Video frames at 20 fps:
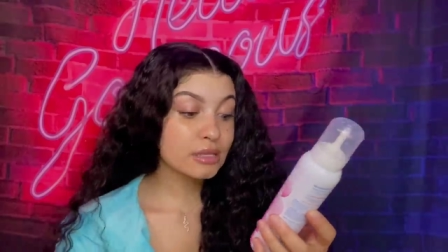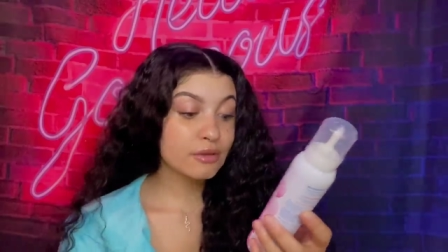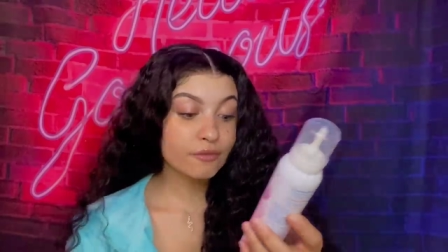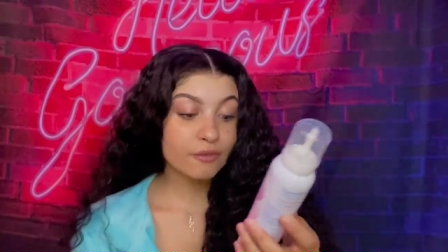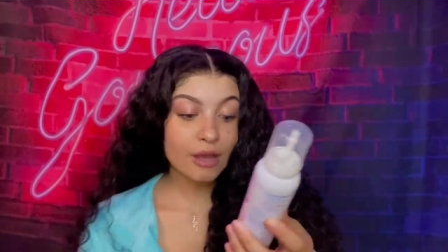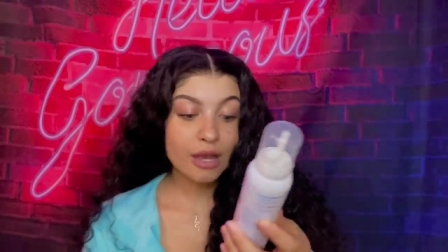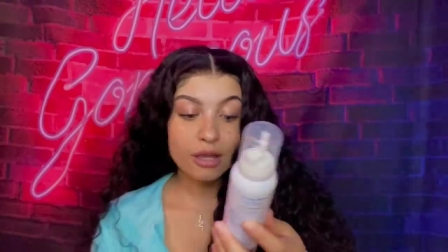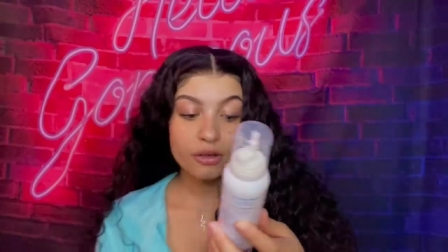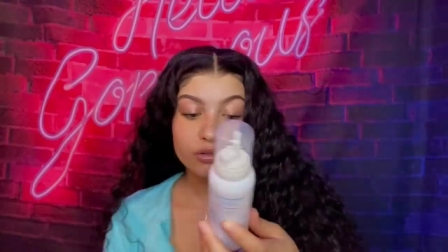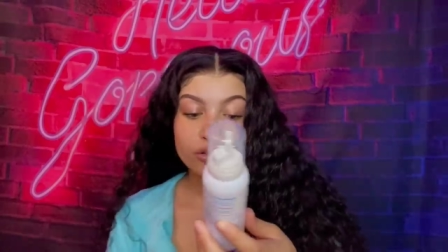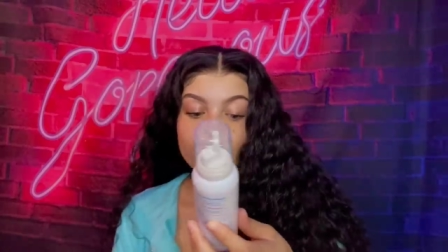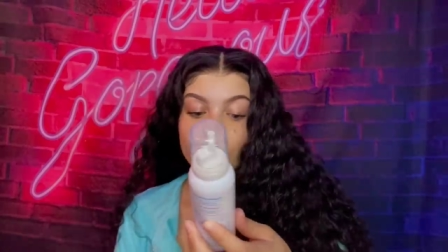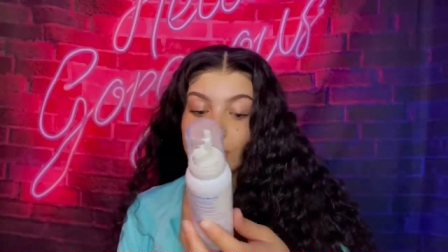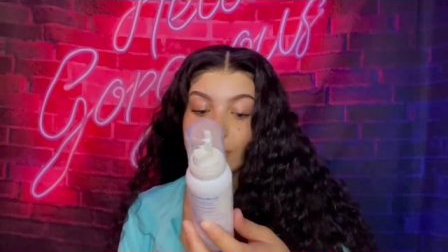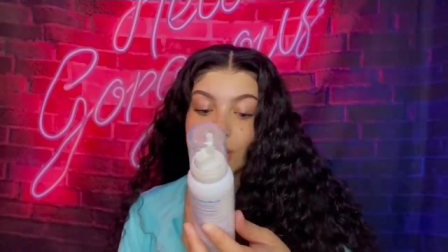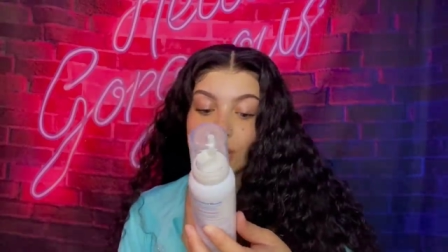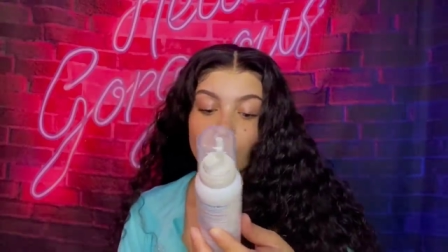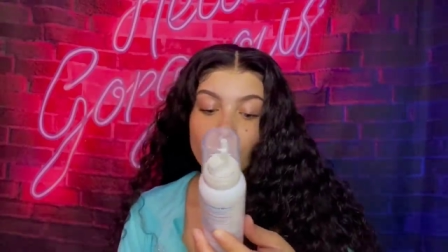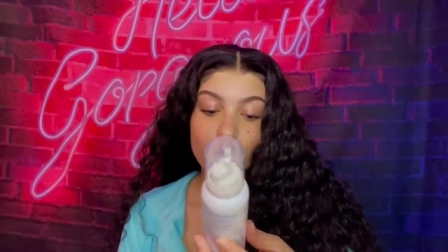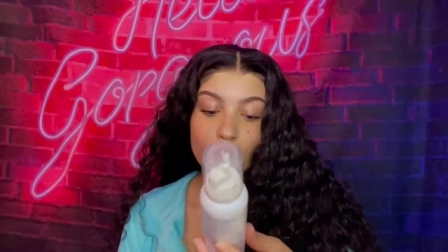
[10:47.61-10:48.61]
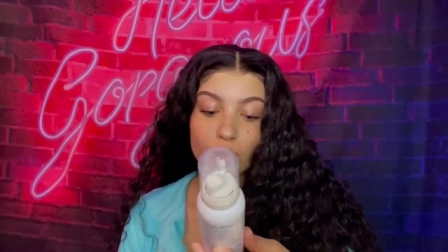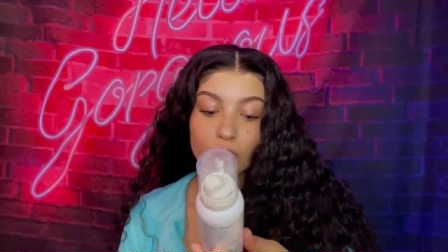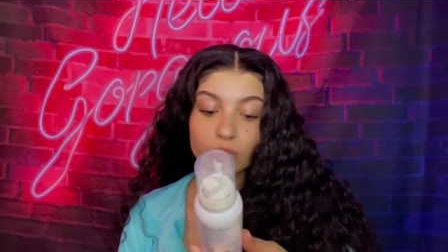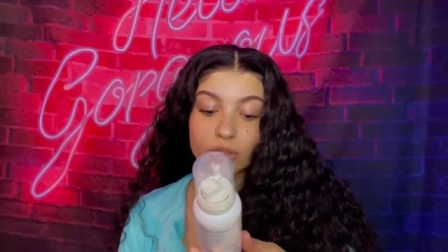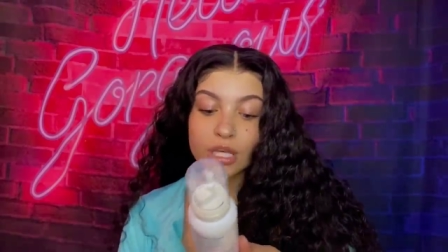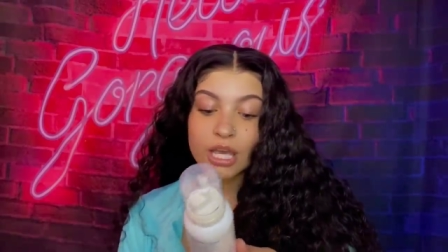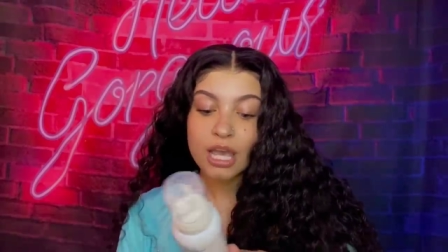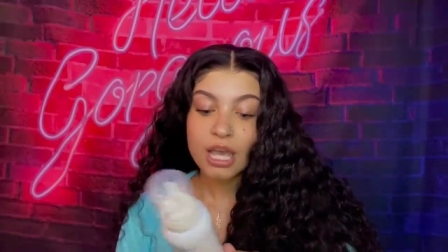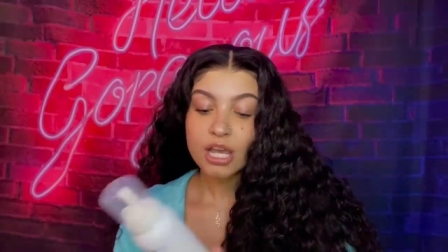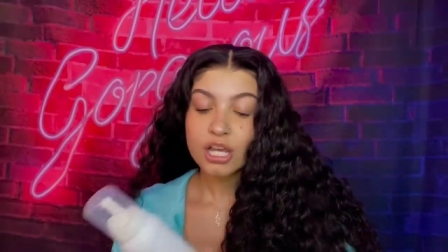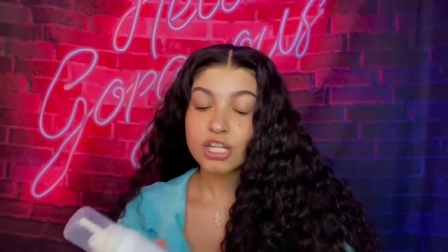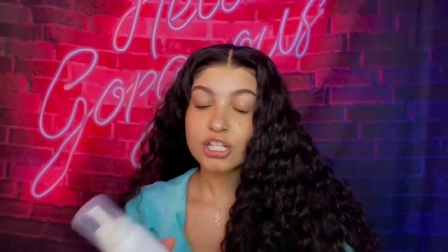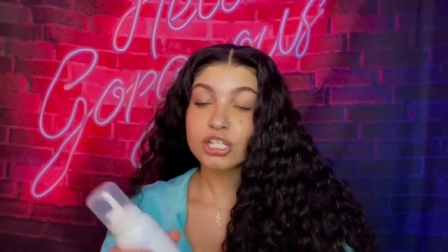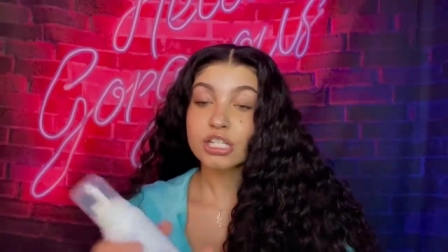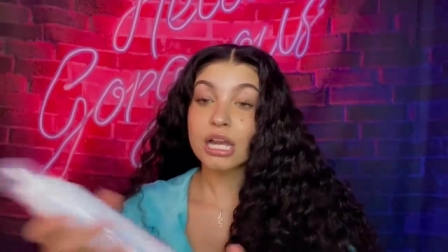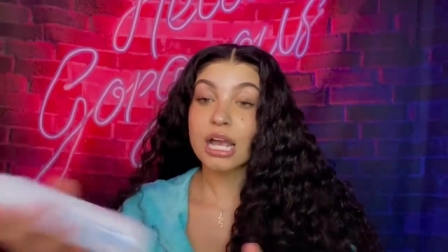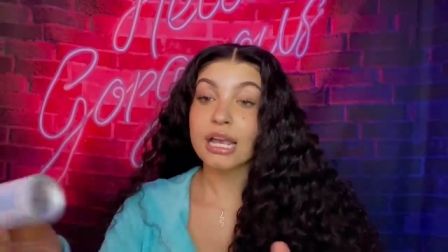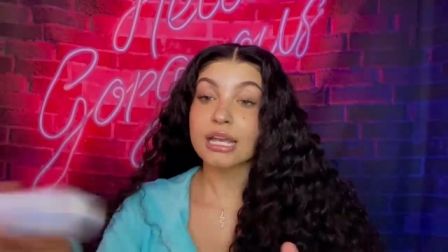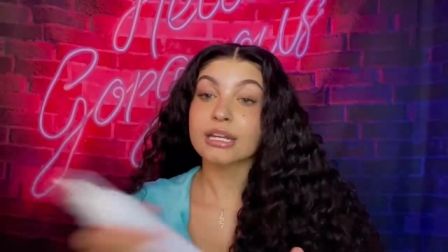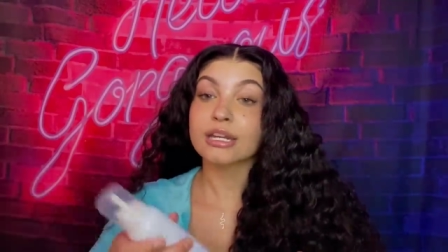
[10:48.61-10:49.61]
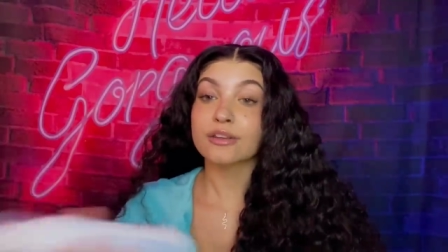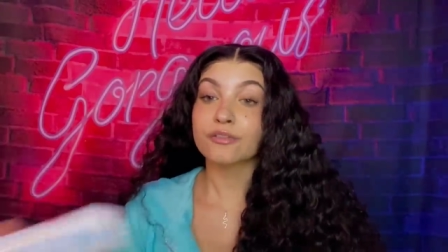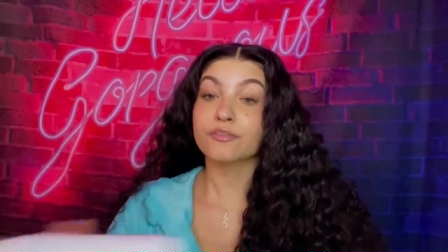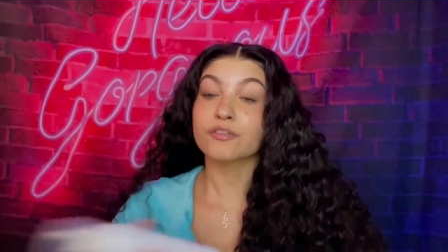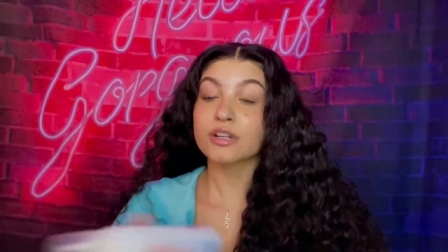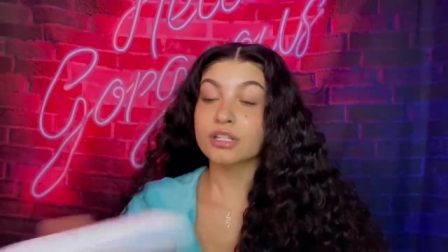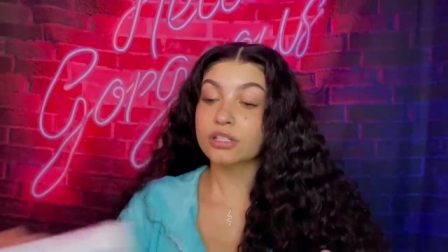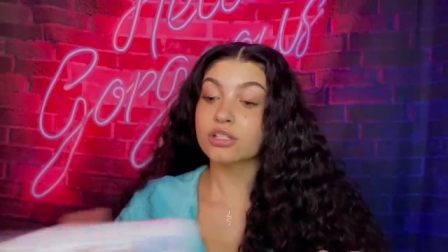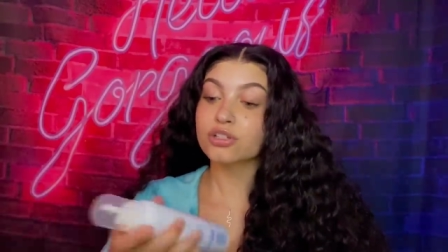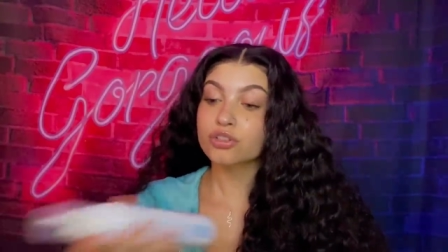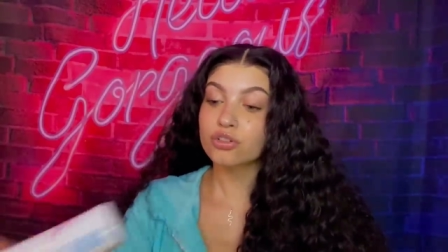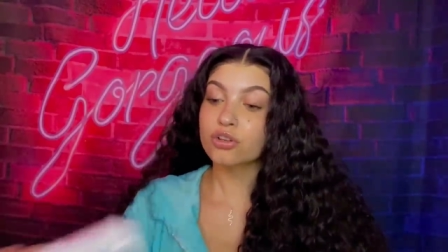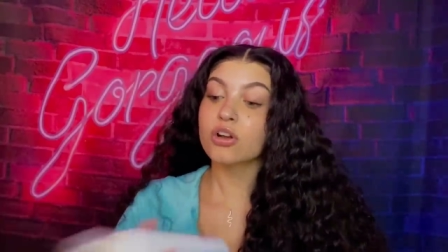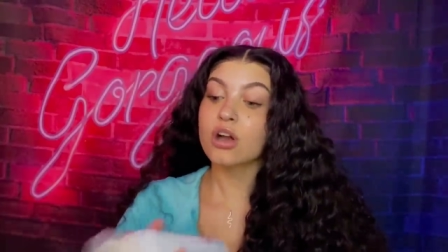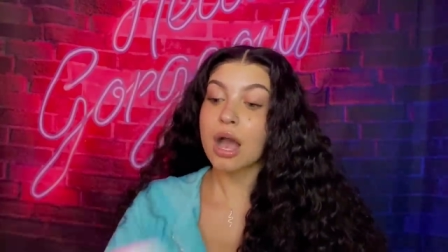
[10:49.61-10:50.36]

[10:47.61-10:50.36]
volume, and hold, shine, and frizz control.